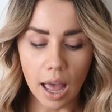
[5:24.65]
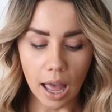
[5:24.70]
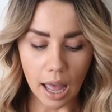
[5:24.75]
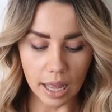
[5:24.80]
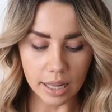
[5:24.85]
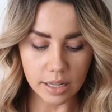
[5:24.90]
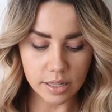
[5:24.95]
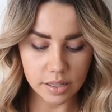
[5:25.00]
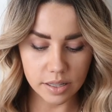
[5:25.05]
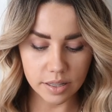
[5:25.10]

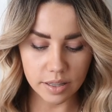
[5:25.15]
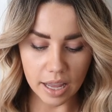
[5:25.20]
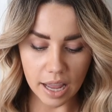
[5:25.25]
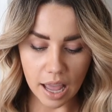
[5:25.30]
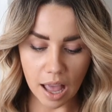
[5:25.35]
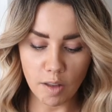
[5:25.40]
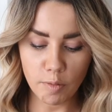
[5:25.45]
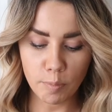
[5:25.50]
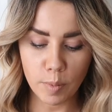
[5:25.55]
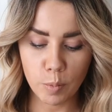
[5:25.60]
and they
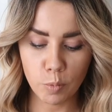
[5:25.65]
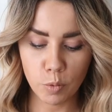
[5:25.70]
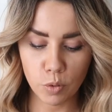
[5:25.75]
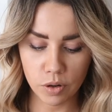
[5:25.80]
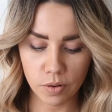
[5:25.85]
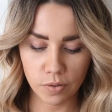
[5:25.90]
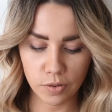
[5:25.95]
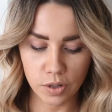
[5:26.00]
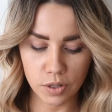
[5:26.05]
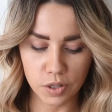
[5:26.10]
have been
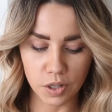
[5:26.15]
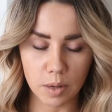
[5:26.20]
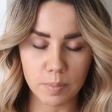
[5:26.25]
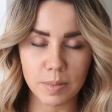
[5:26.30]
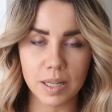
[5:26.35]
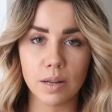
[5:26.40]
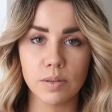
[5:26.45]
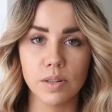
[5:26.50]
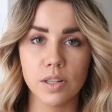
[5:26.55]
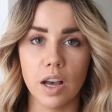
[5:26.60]
worn a few
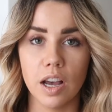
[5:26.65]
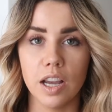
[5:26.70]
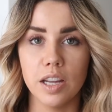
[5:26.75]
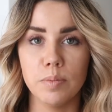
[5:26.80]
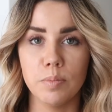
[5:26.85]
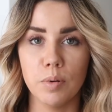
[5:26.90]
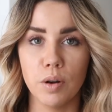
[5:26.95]
times outside,